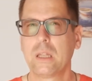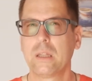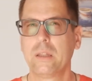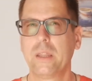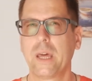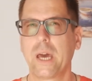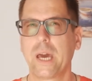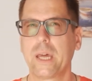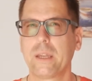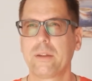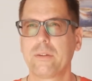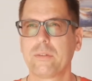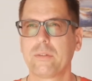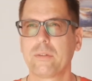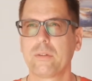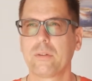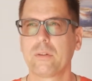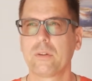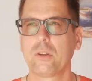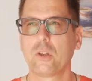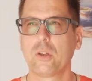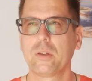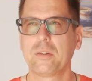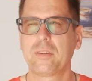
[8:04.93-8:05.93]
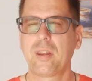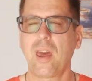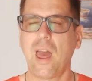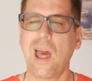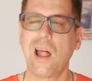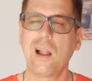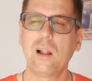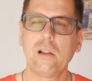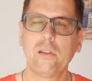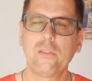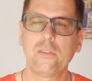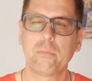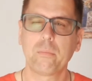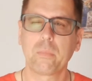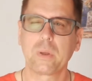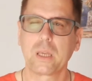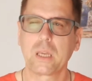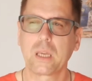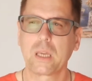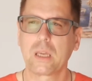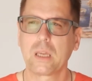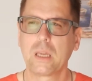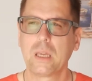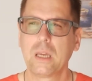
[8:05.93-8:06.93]
That tells
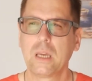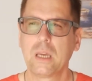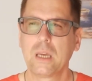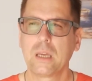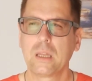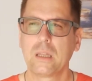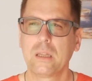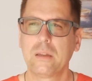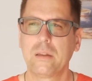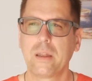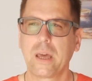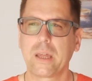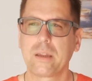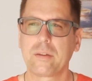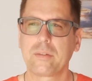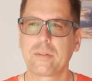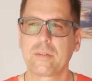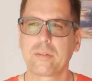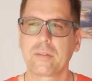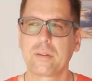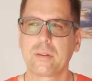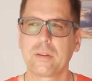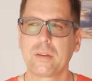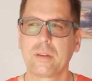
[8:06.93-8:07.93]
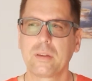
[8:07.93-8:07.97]
me that